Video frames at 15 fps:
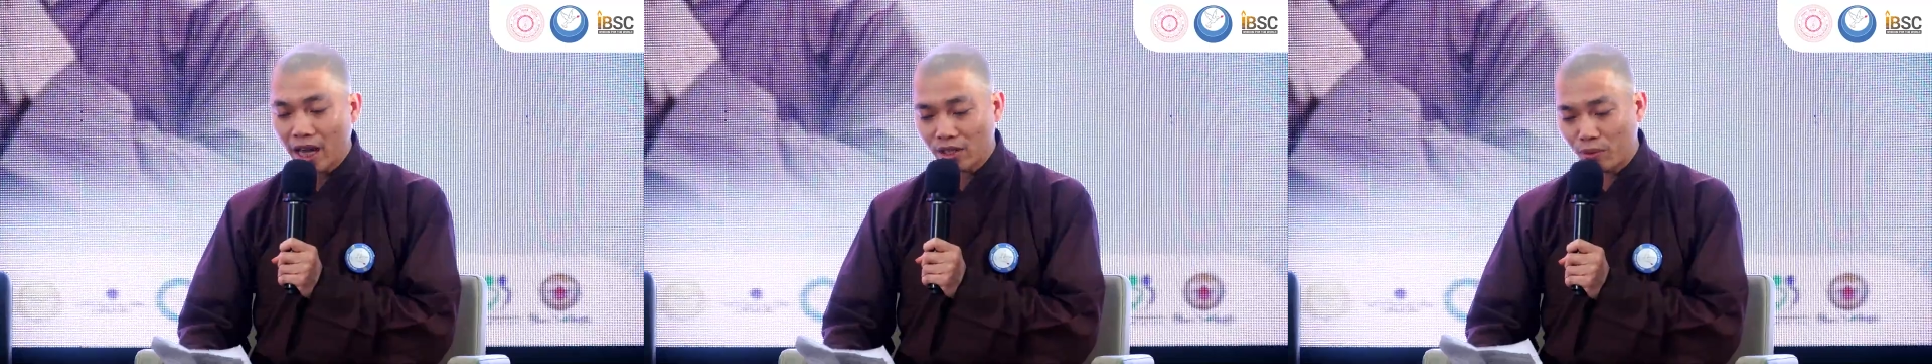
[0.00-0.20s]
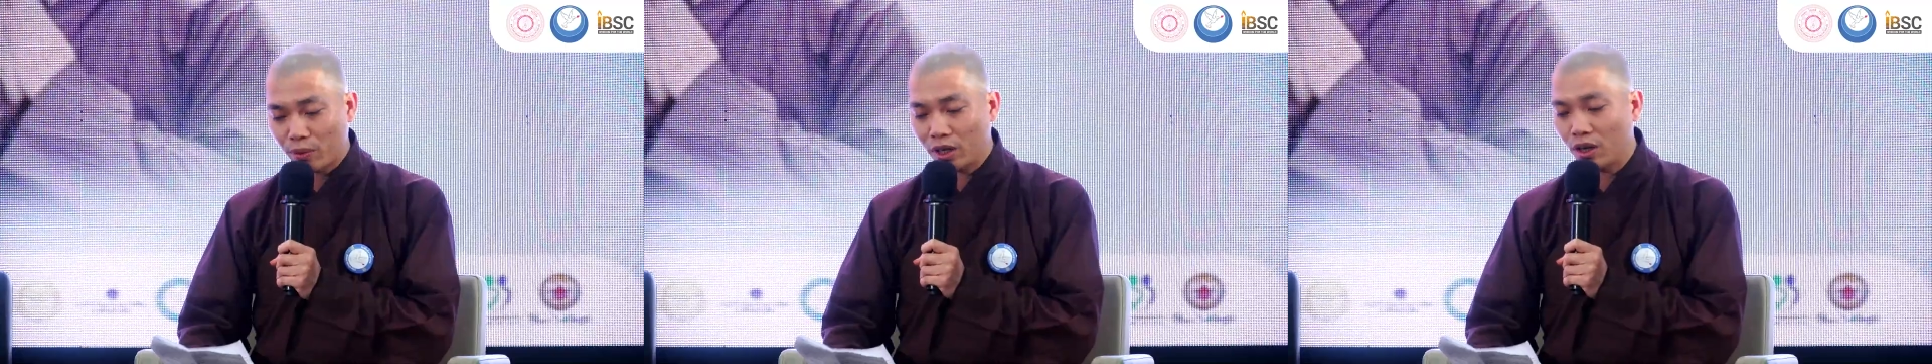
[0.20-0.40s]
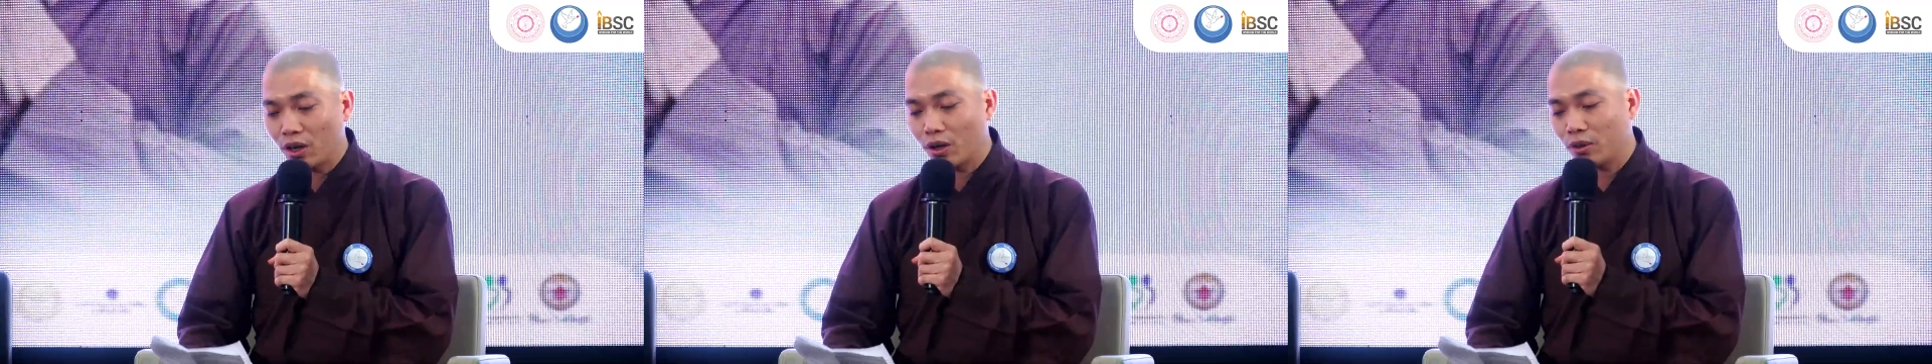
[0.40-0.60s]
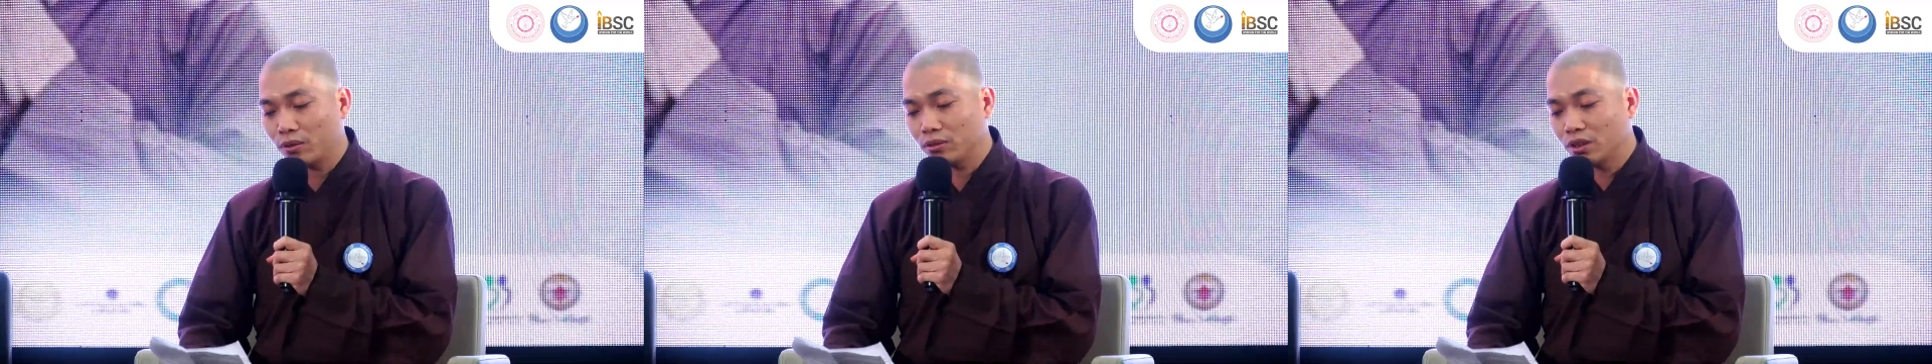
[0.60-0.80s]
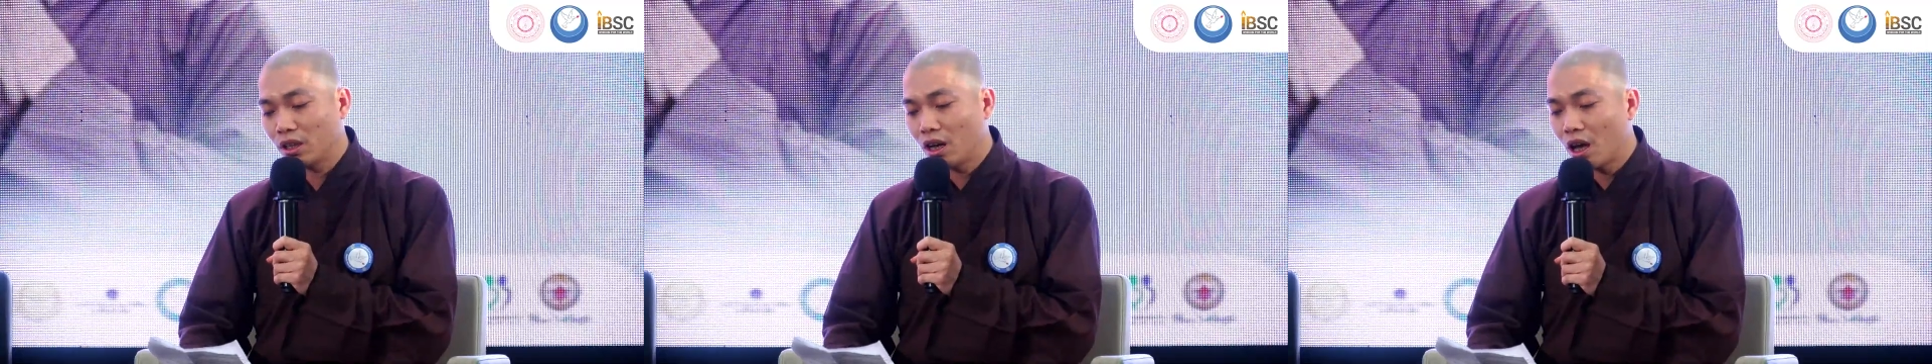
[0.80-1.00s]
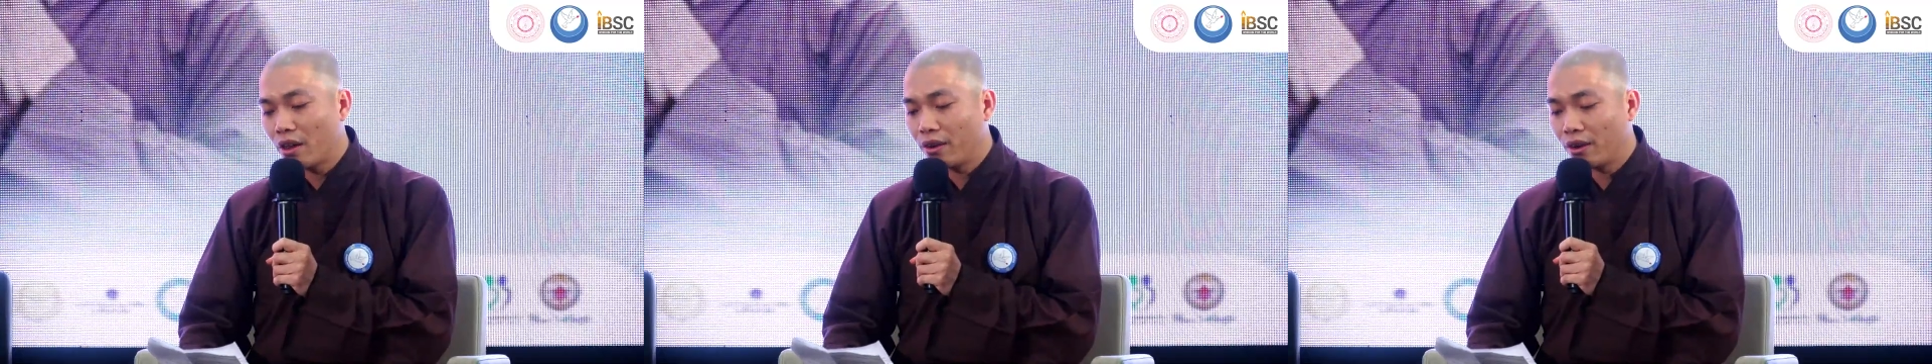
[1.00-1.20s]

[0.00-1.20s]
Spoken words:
As we know,